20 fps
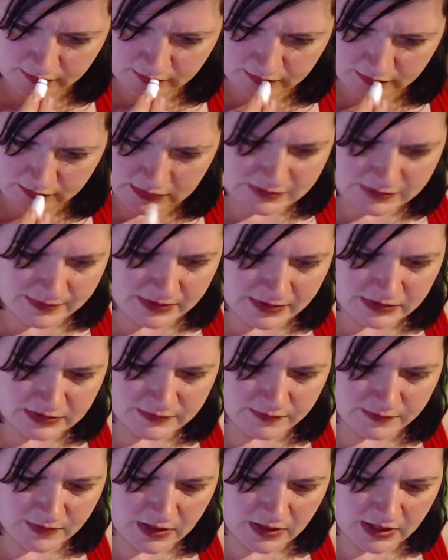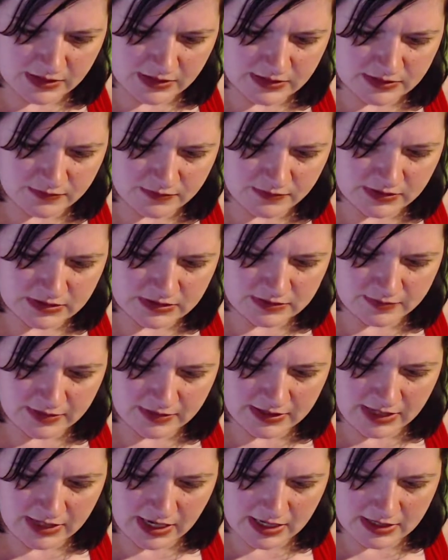Smells fine. Doesn't really smell
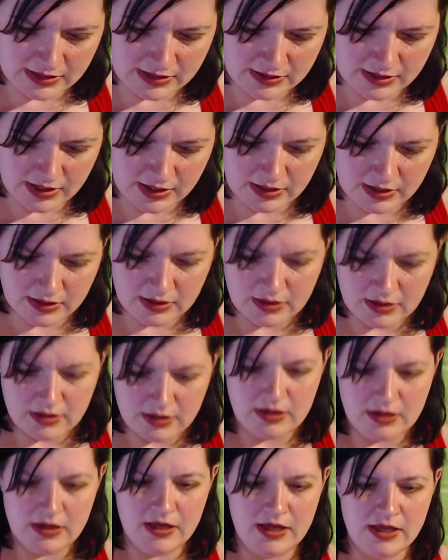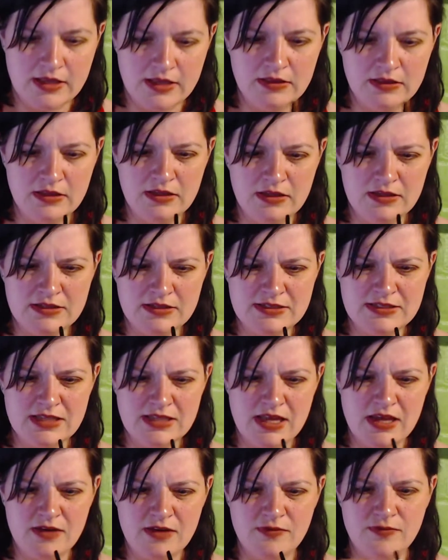like anything. It looks
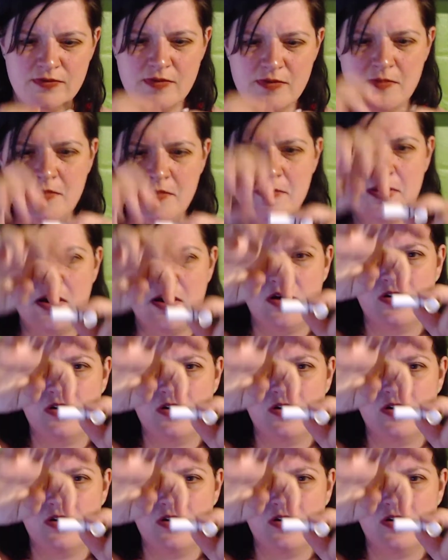like from about